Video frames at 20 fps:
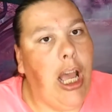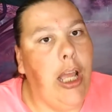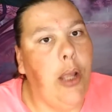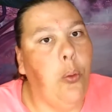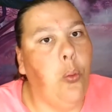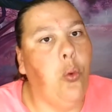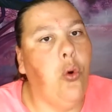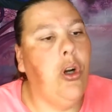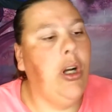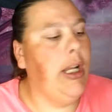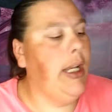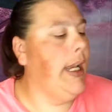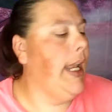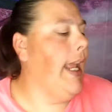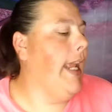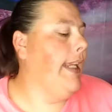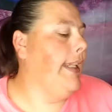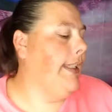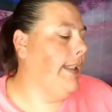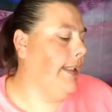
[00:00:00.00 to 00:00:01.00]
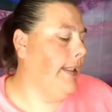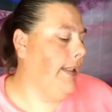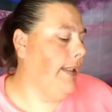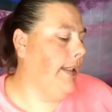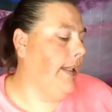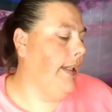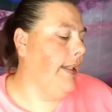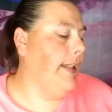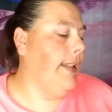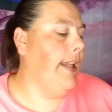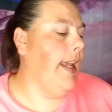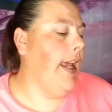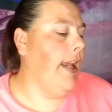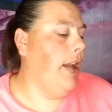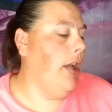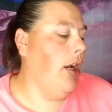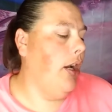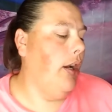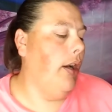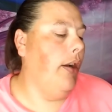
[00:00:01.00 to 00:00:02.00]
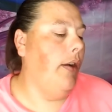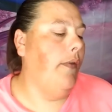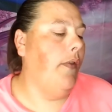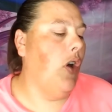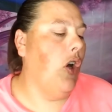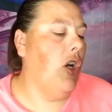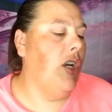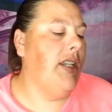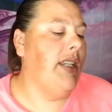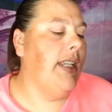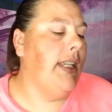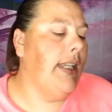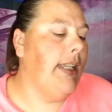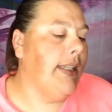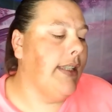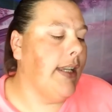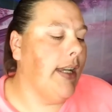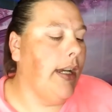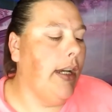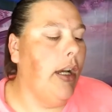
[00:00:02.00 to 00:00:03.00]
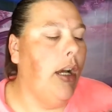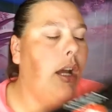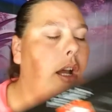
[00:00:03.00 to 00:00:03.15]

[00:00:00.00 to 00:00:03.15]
won the set of Arteza